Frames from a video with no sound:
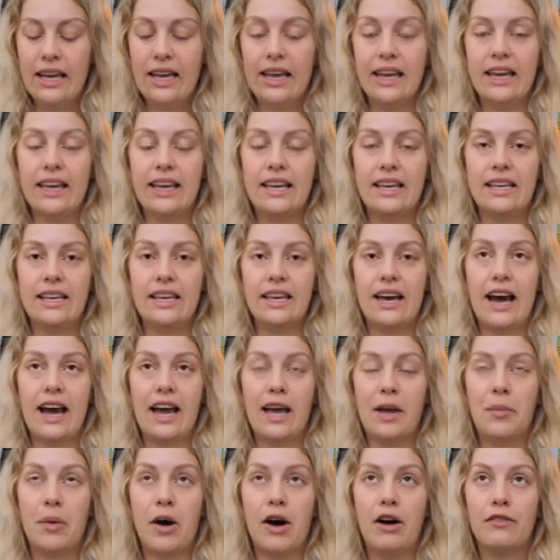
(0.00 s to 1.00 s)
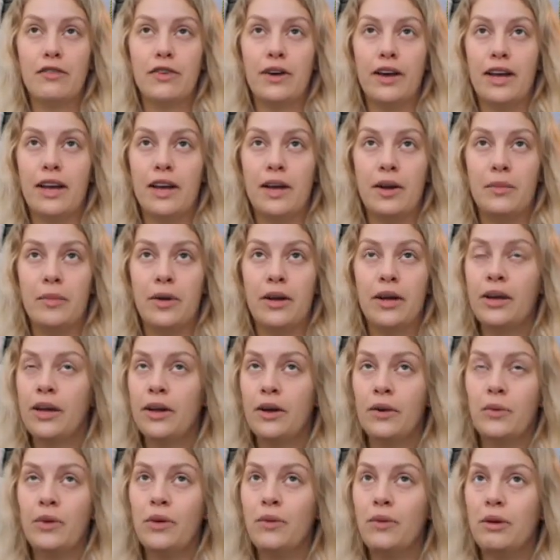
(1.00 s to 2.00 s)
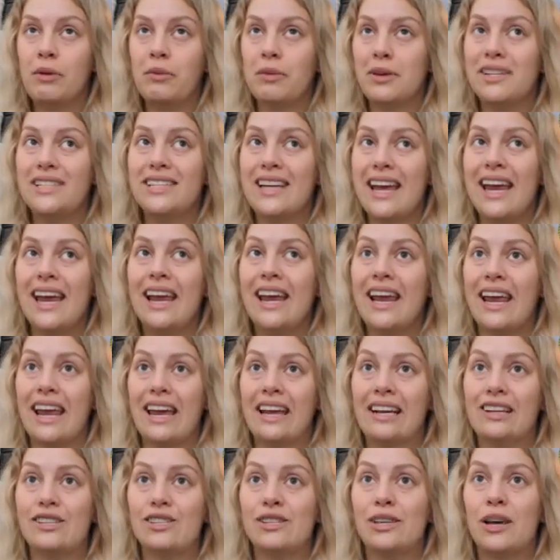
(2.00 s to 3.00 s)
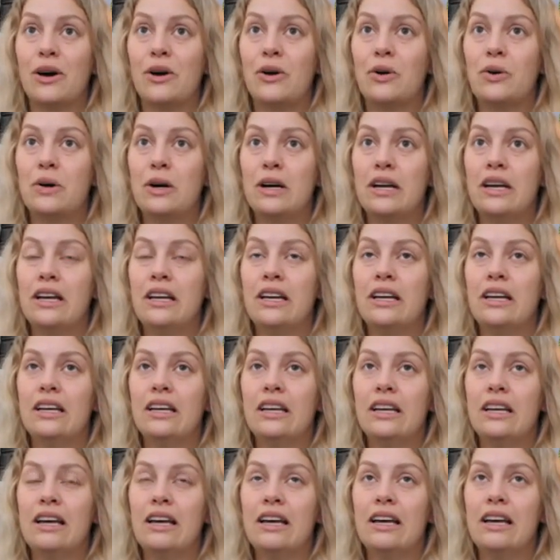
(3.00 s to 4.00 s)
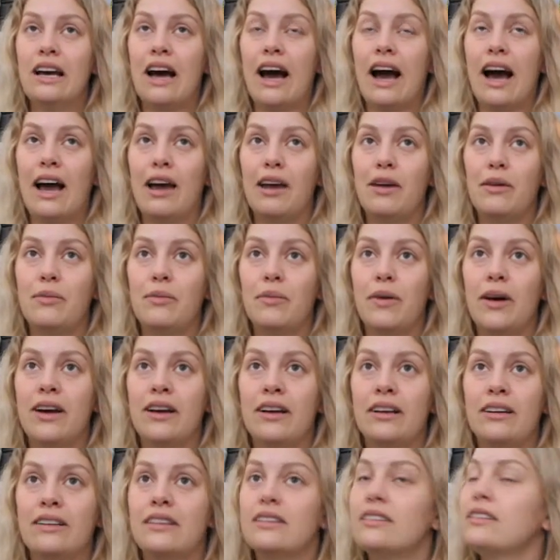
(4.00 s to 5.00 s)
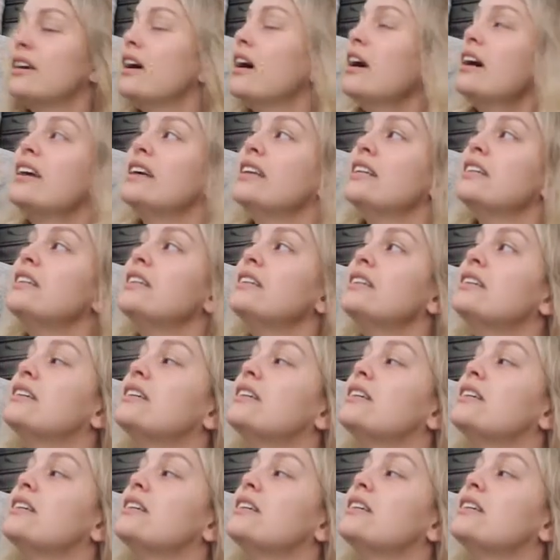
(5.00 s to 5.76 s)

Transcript: it, I bought for him when we were dating. So I, hun.